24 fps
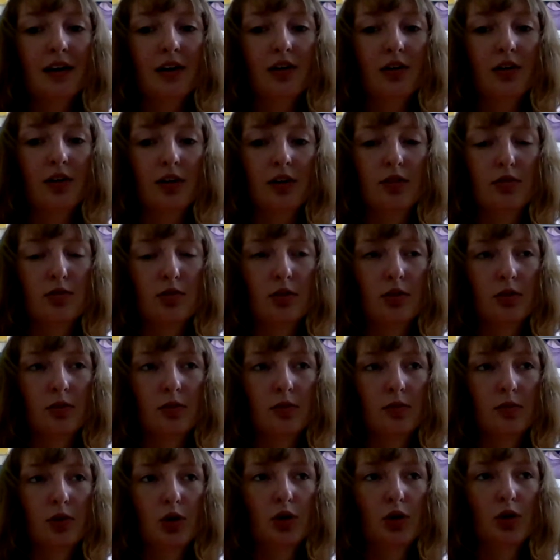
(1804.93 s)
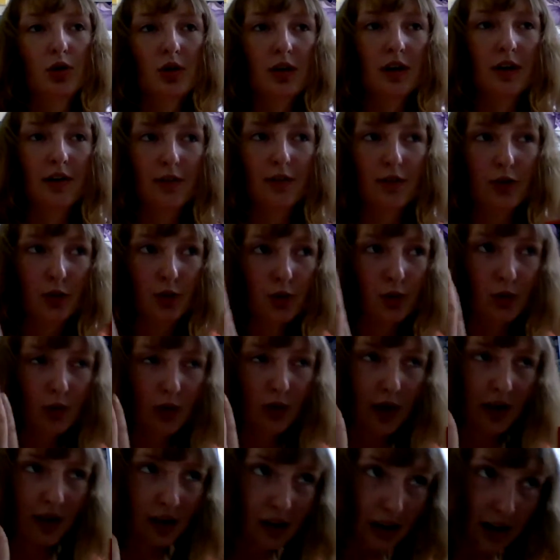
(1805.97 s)
Okay, so if you
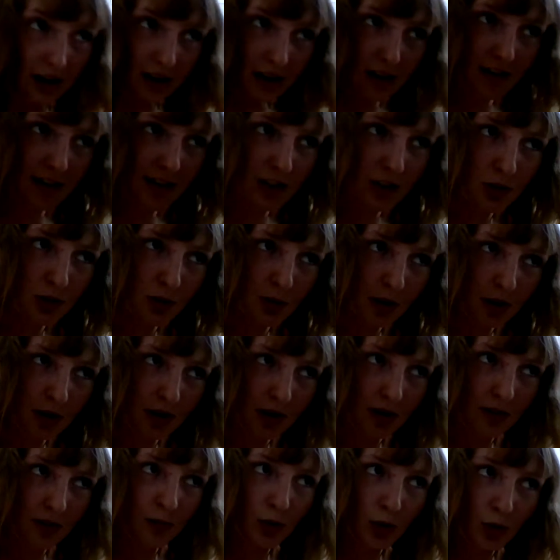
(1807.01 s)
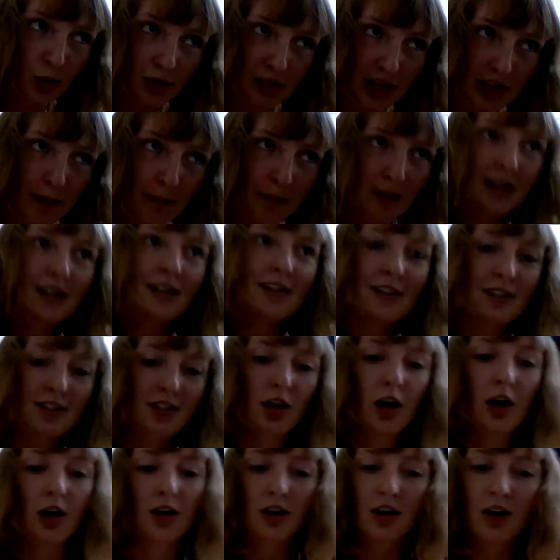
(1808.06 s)
activate its ability, you tap it,
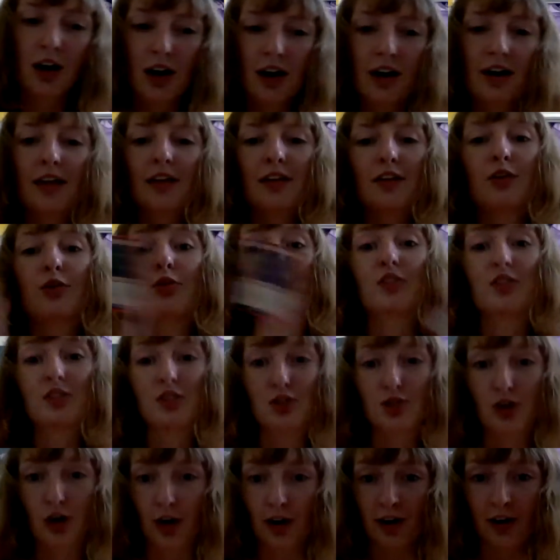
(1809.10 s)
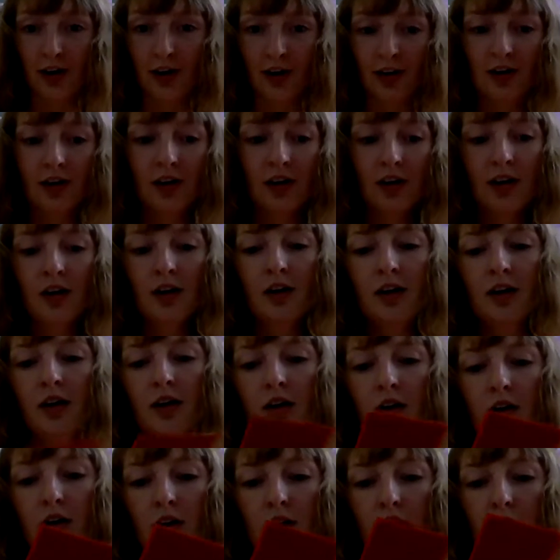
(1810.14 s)
discard a card, and then you get to draw a card,
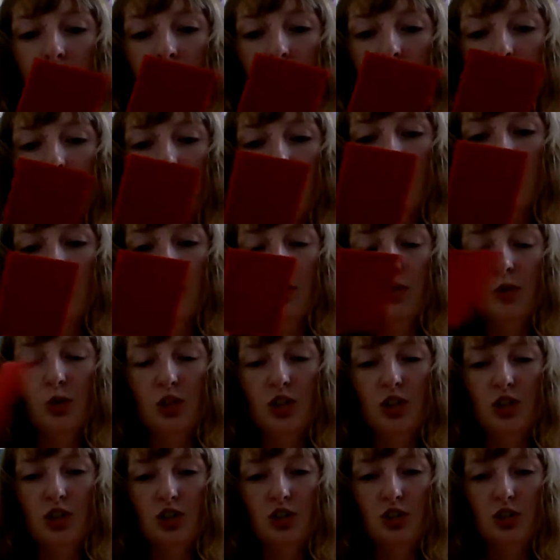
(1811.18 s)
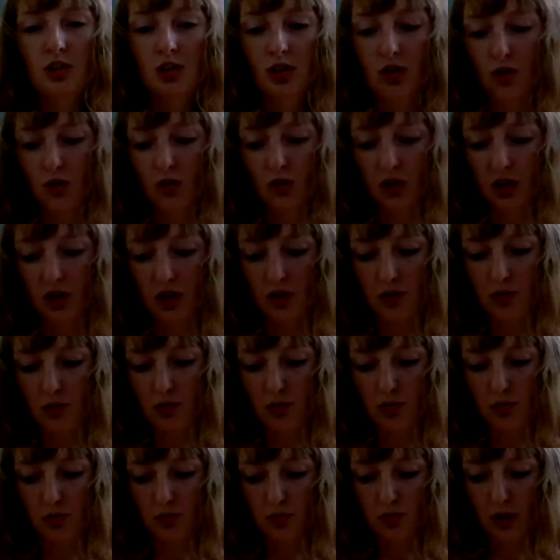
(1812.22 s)
which only
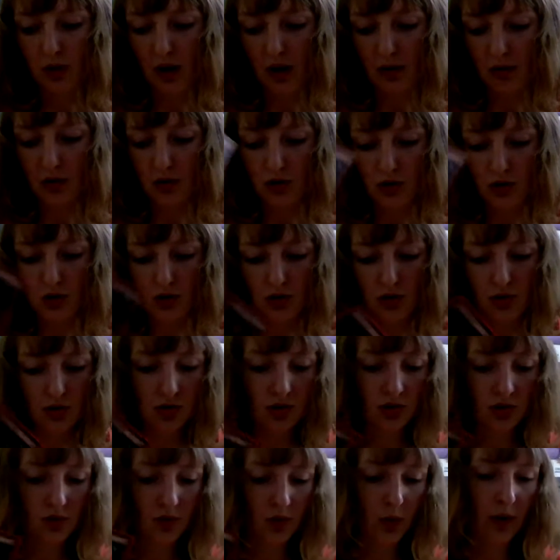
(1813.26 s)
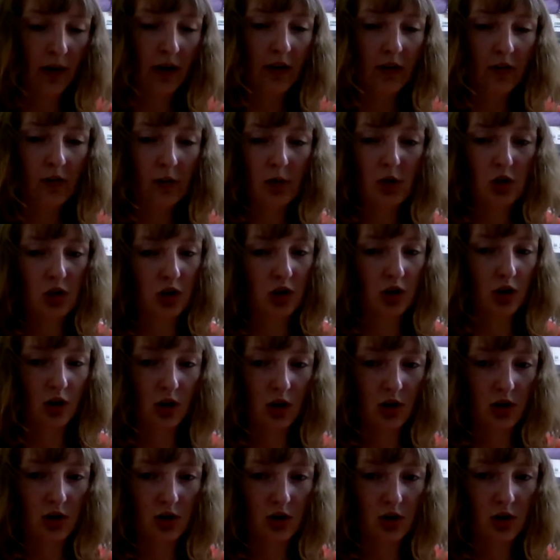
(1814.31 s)
I would use if you have a bunch of
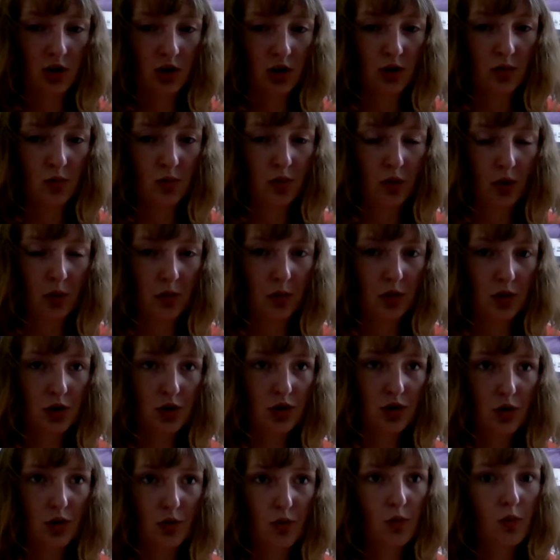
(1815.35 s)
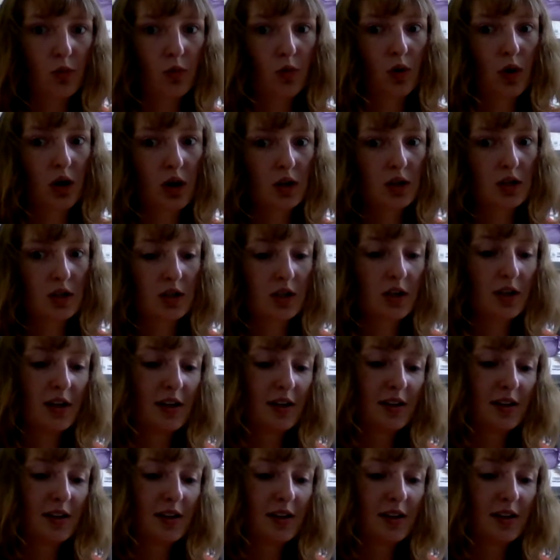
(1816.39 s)
cards that you probably don't want.